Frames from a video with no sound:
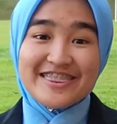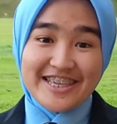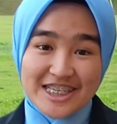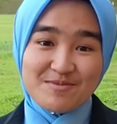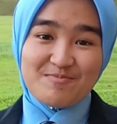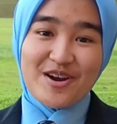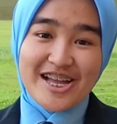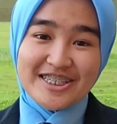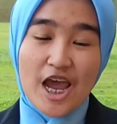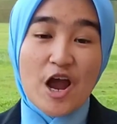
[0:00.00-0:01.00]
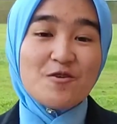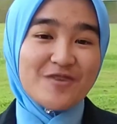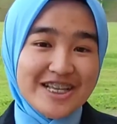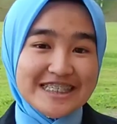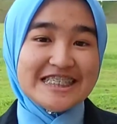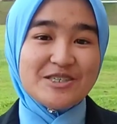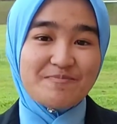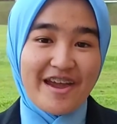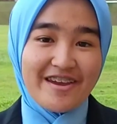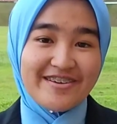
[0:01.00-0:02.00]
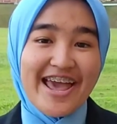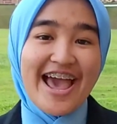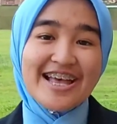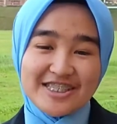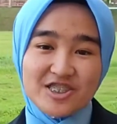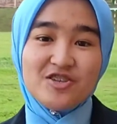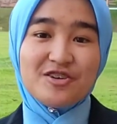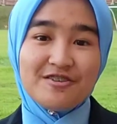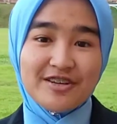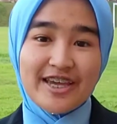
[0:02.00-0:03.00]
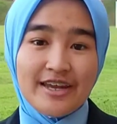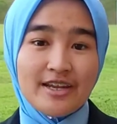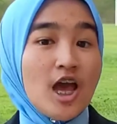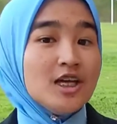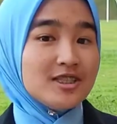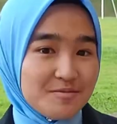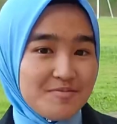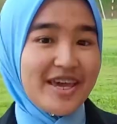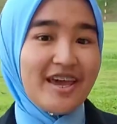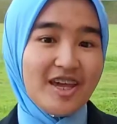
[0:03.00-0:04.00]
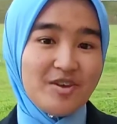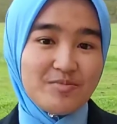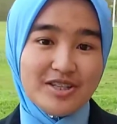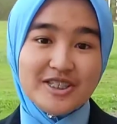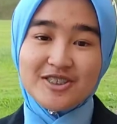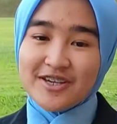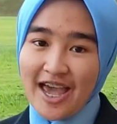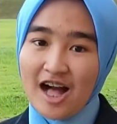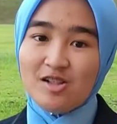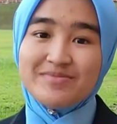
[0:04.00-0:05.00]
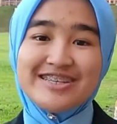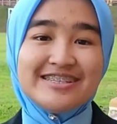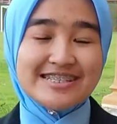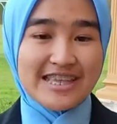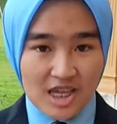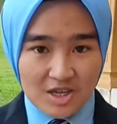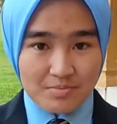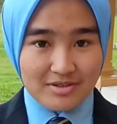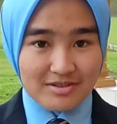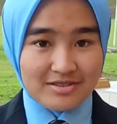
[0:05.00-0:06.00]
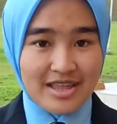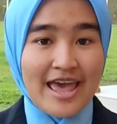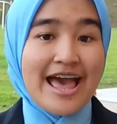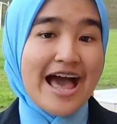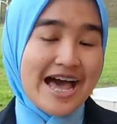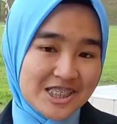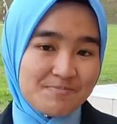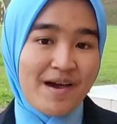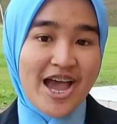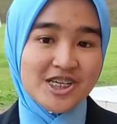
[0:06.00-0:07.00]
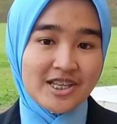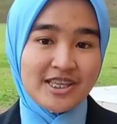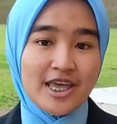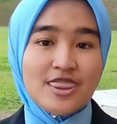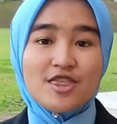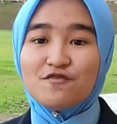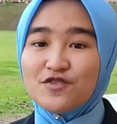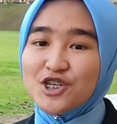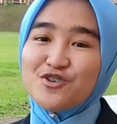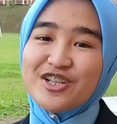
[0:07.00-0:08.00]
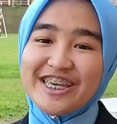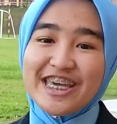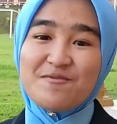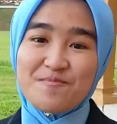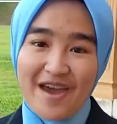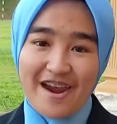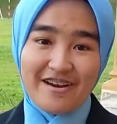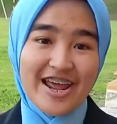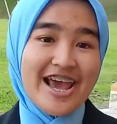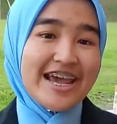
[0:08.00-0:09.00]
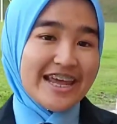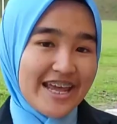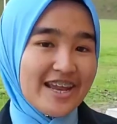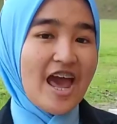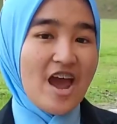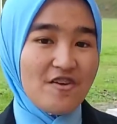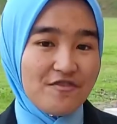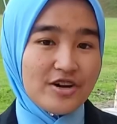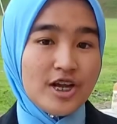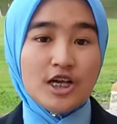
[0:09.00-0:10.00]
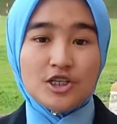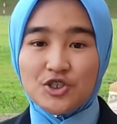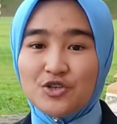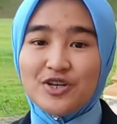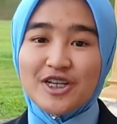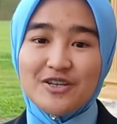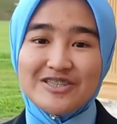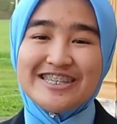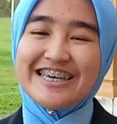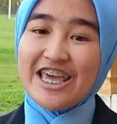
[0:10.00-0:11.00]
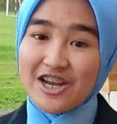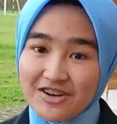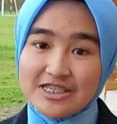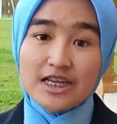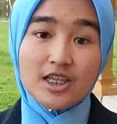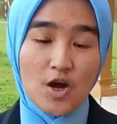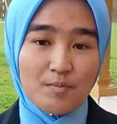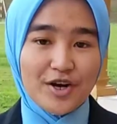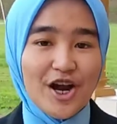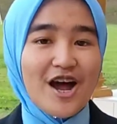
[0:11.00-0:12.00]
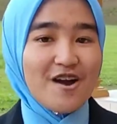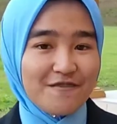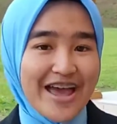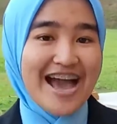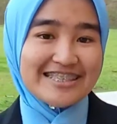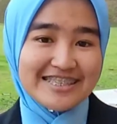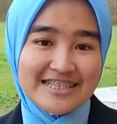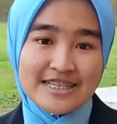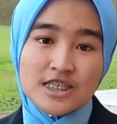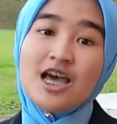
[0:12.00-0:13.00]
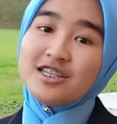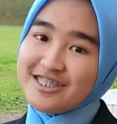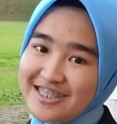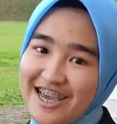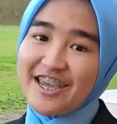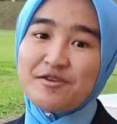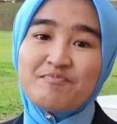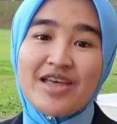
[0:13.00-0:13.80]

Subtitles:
This project was inspired as to create to be able to help the disabled, especially the visually impaired, in an effort to reduce the increasing number of accidents today.